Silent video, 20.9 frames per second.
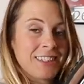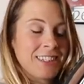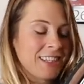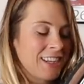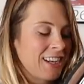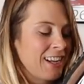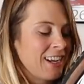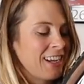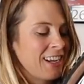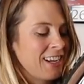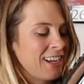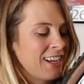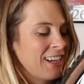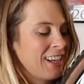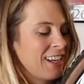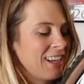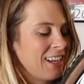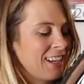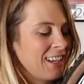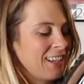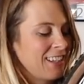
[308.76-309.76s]

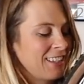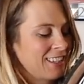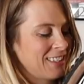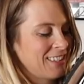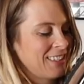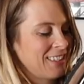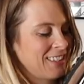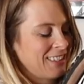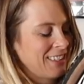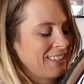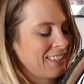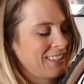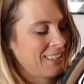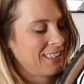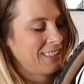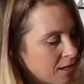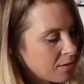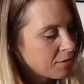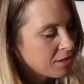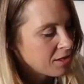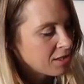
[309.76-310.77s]
Ta-da!
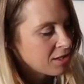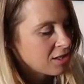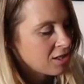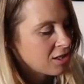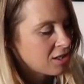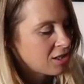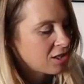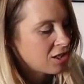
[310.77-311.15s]
I'm just